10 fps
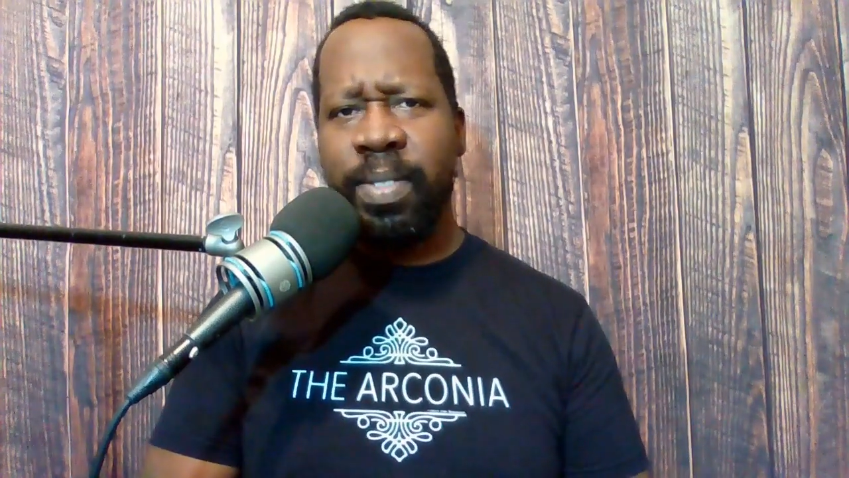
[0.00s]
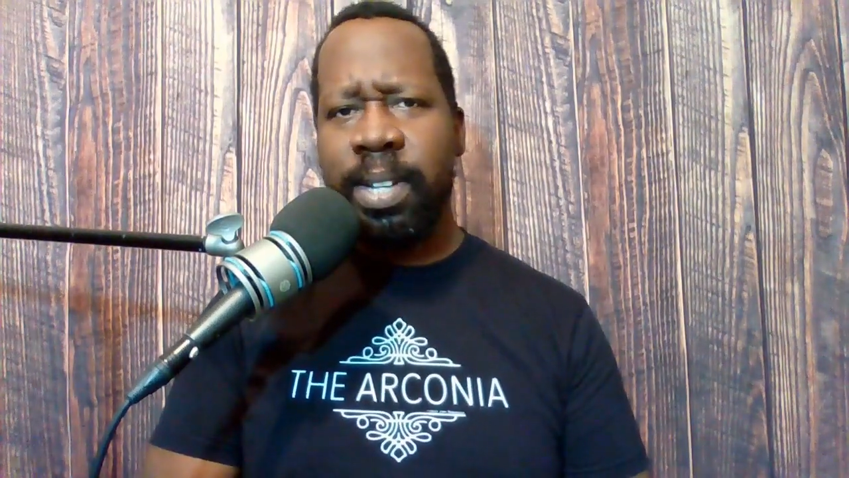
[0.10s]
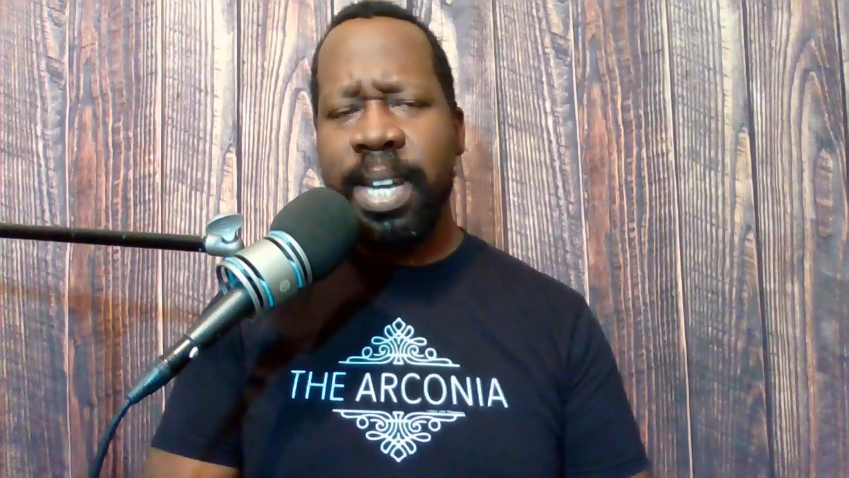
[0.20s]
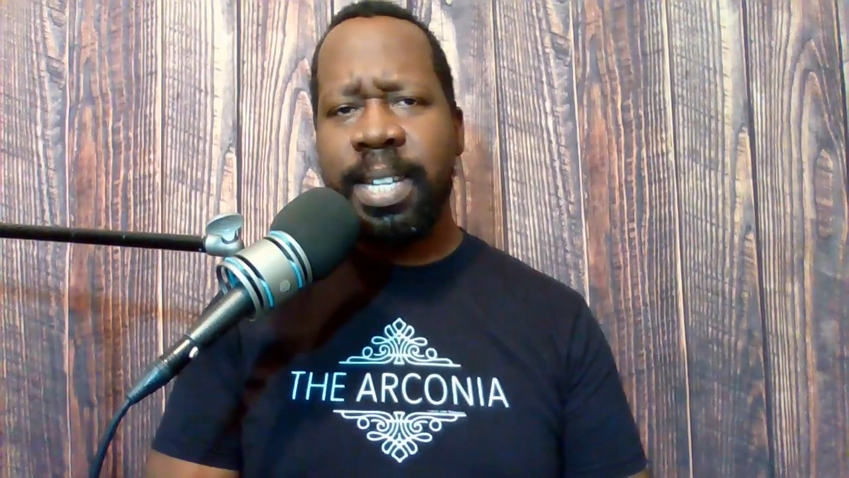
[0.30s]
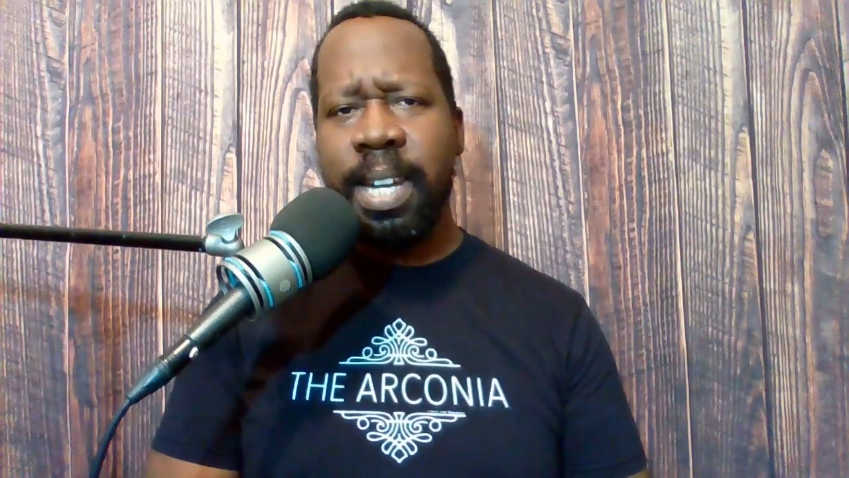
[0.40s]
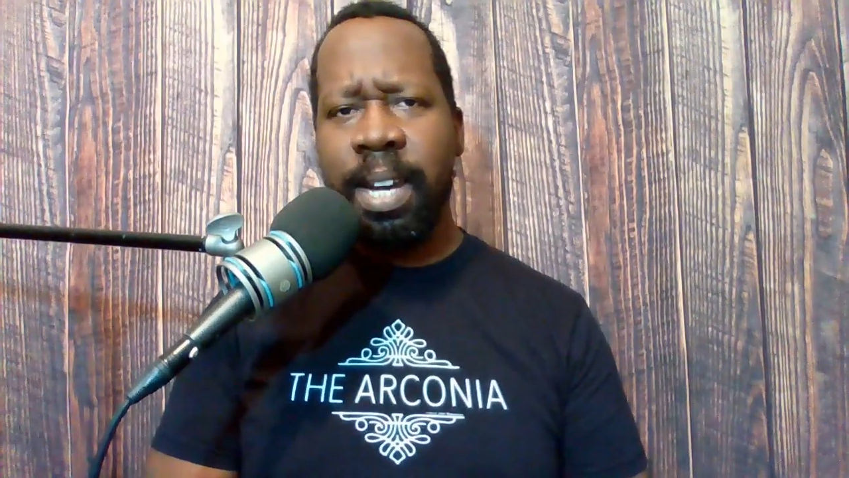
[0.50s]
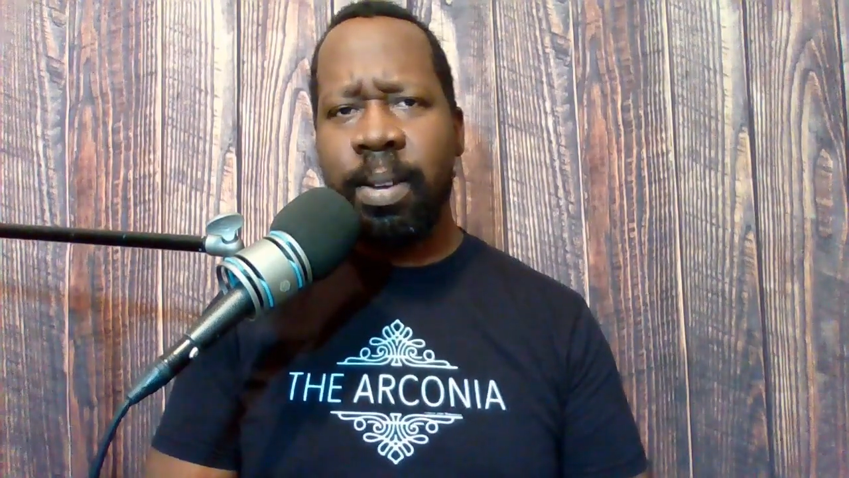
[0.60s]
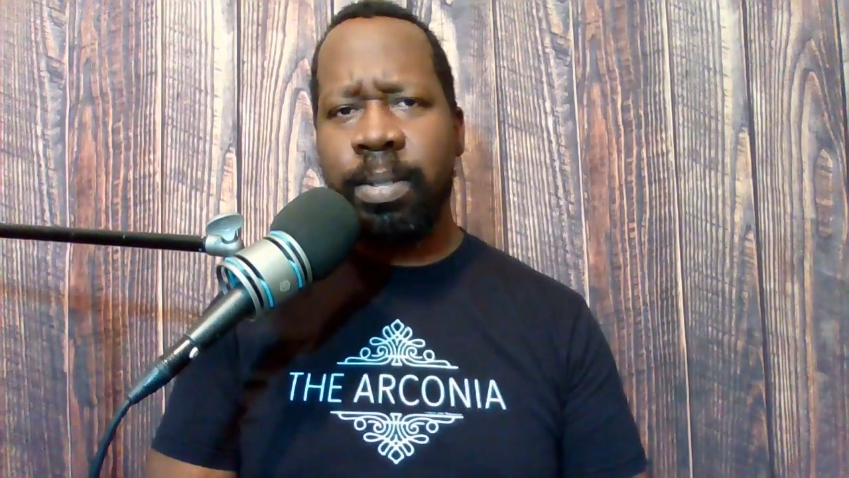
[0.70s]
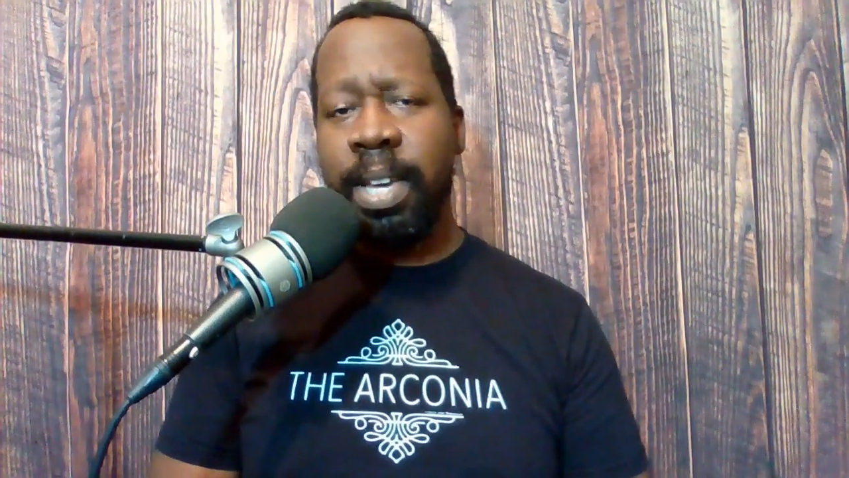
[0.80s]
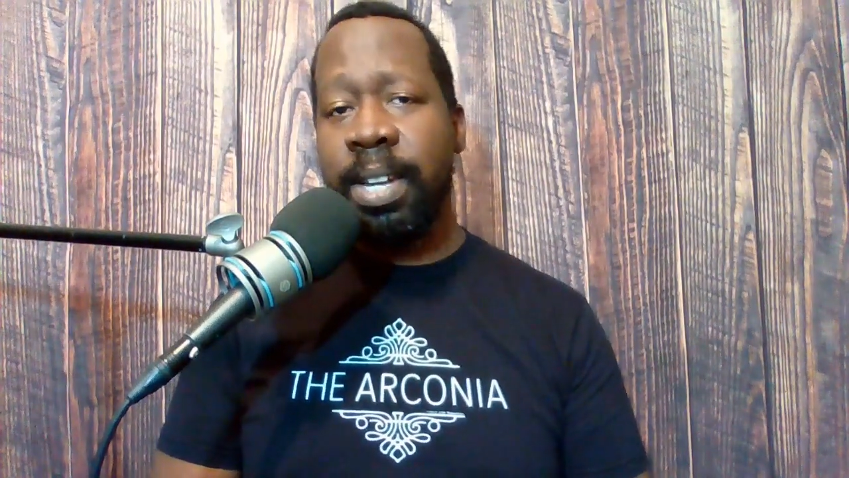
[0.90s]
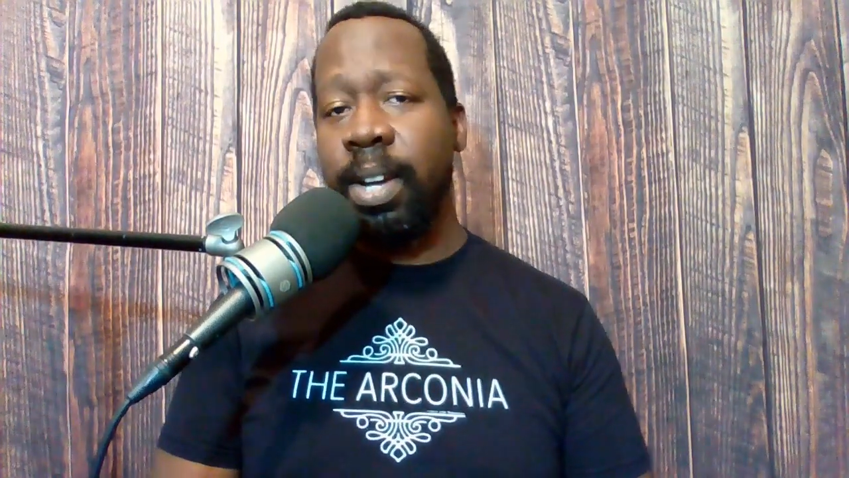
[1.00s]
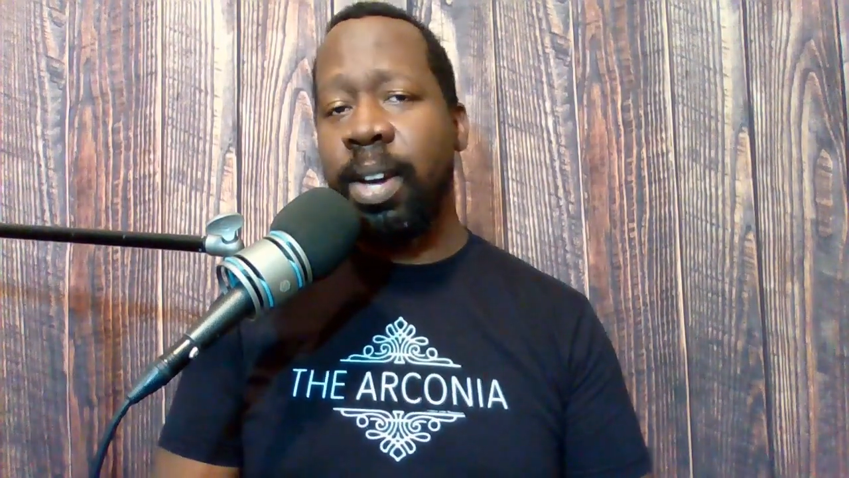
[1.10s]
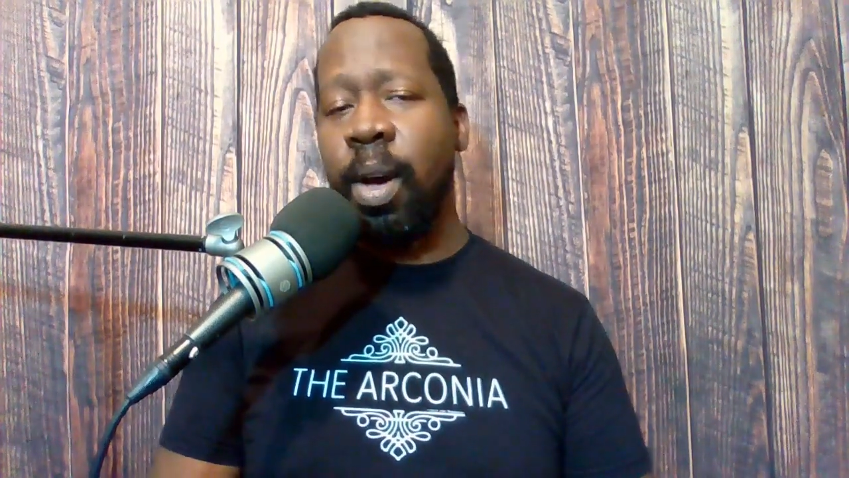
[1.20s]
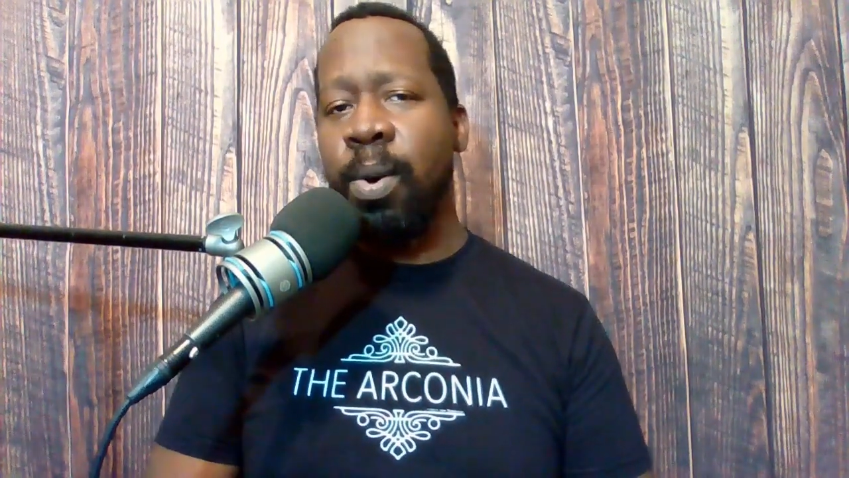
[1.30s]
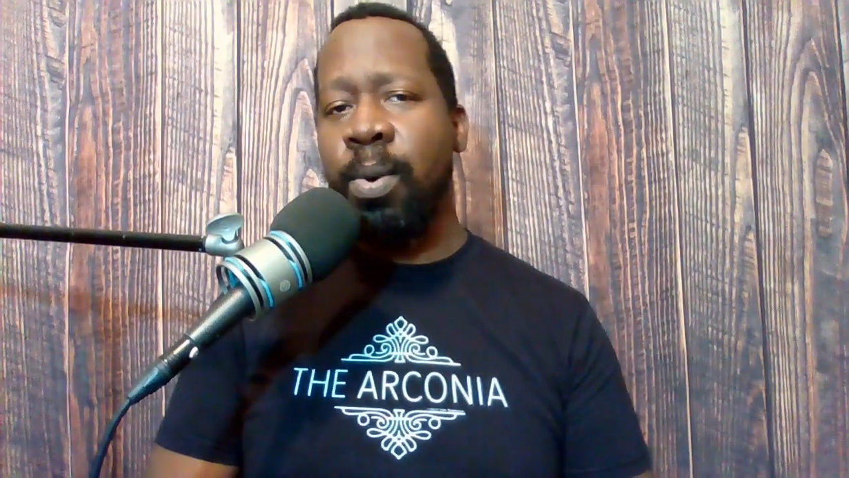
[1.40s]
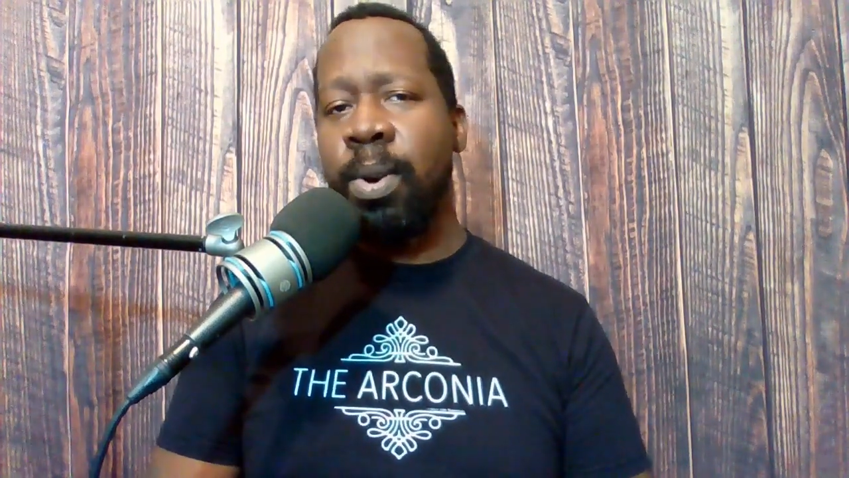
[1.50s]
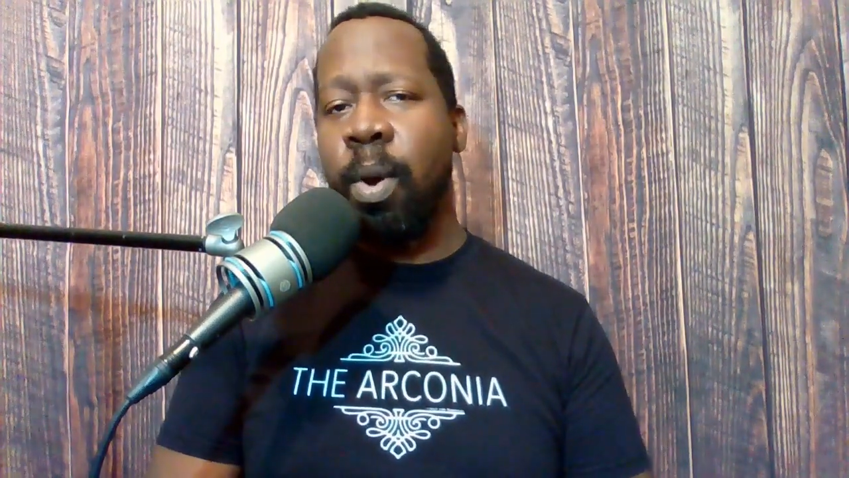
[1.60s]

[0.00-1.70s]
details and decode